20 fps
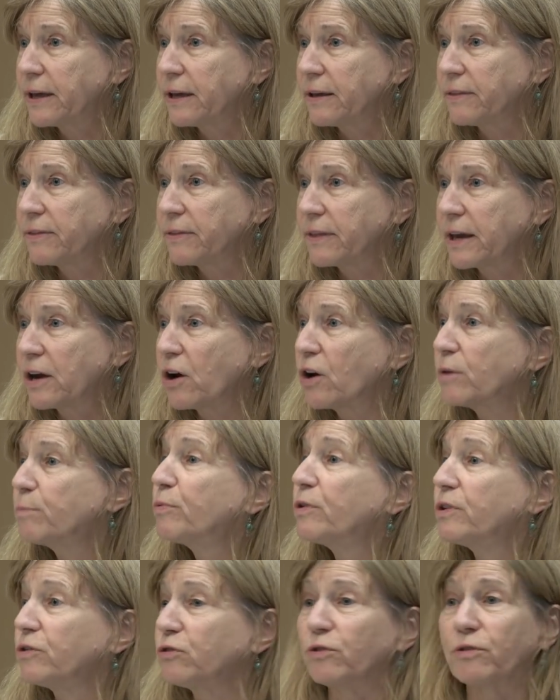They, they are
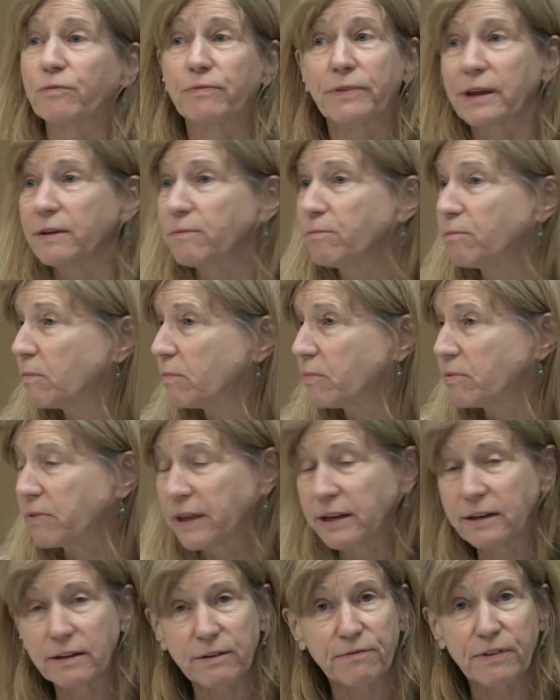preserved. They,
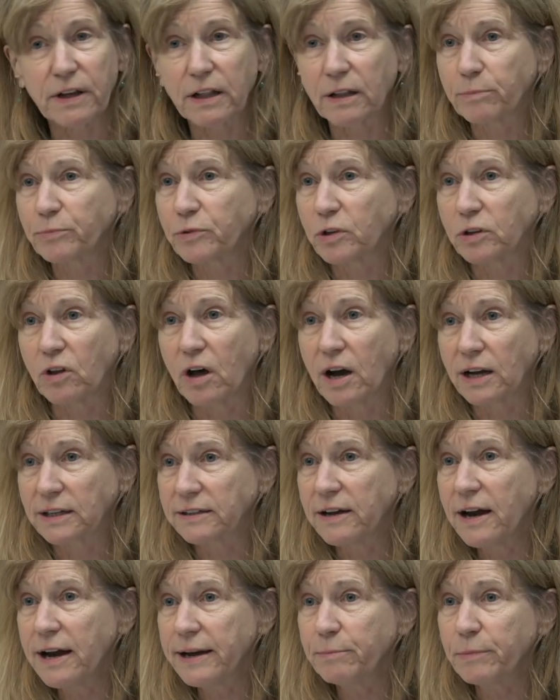They developed a long
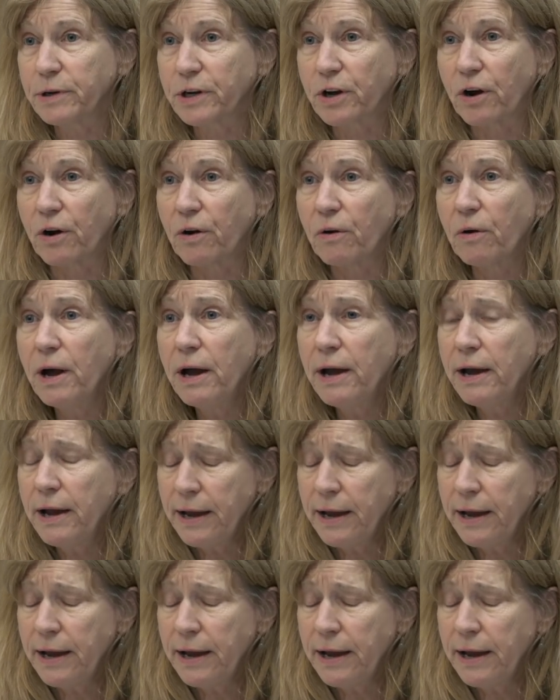time ago.